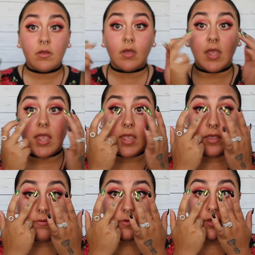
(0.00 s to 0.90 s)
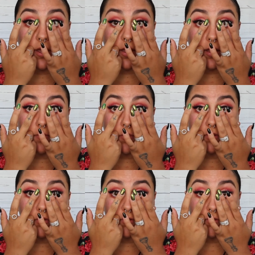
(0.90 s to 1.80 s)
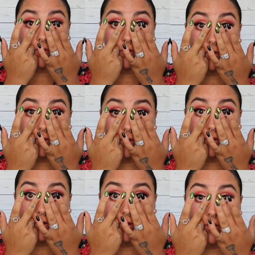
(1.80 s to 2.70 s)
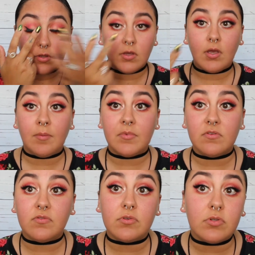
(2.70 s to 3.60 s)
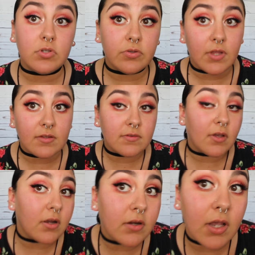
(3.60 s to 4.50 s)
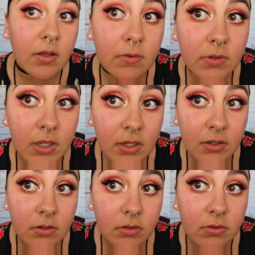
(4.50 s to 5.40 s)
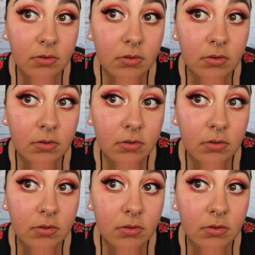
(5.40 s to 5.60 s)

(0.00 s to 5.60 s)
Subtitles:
I hate when that happens. I'm gonna glue that sucker down again.